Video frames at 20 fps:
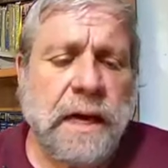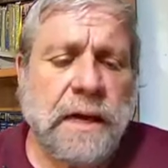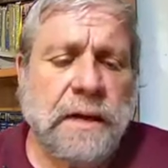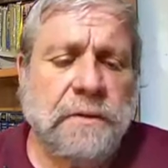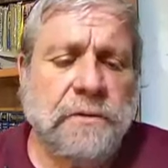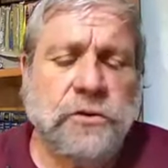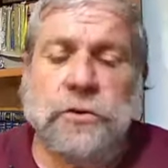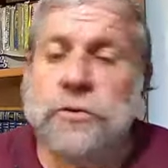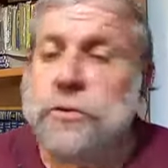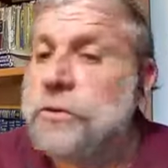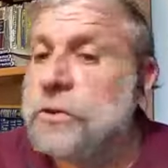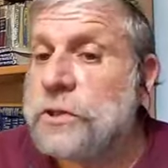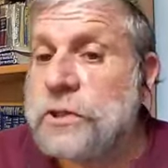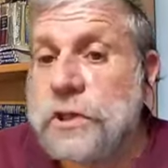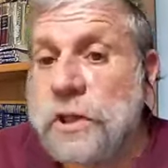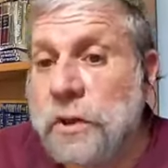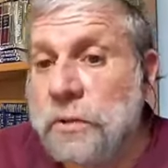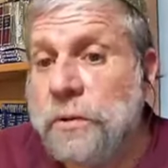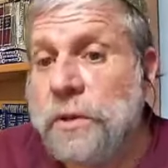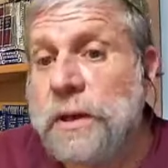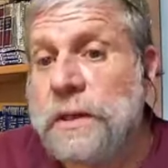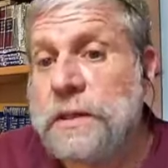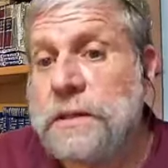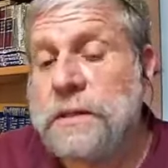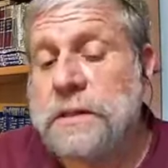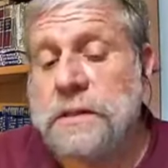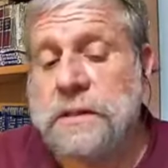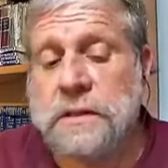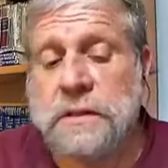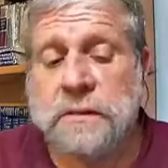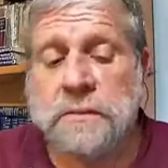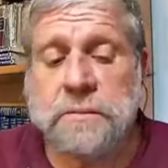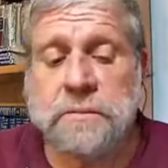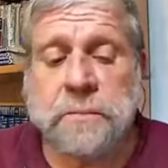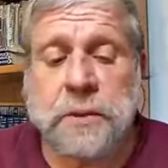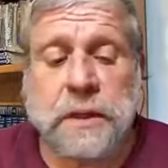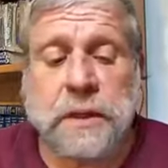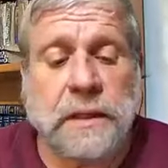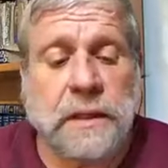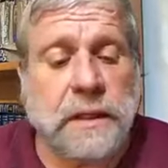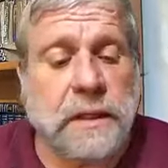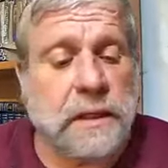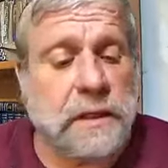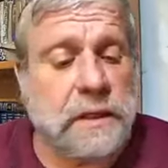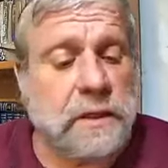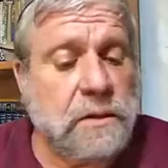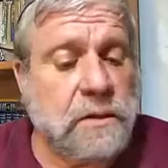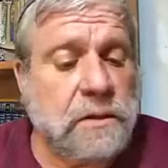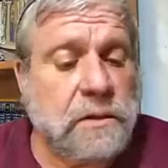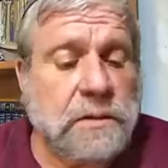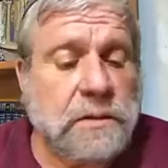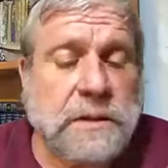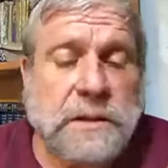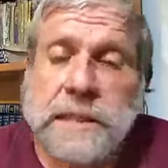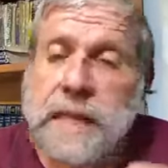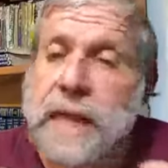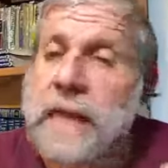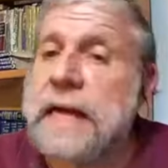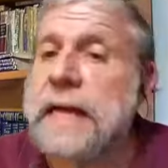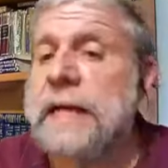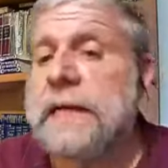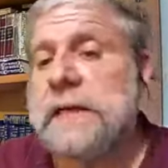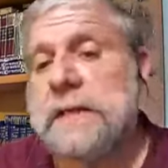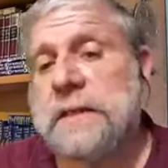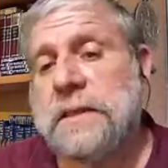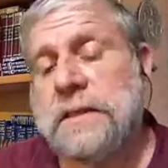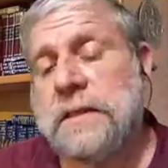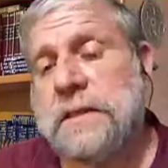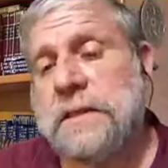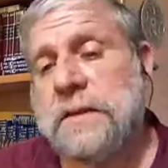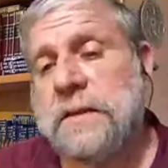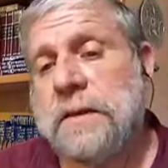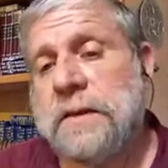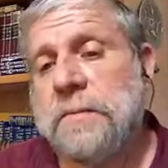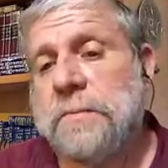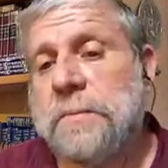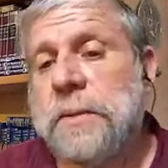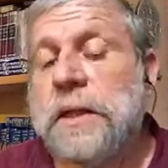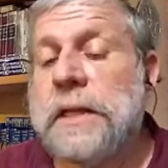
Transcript: uh, due to slogans, political stands,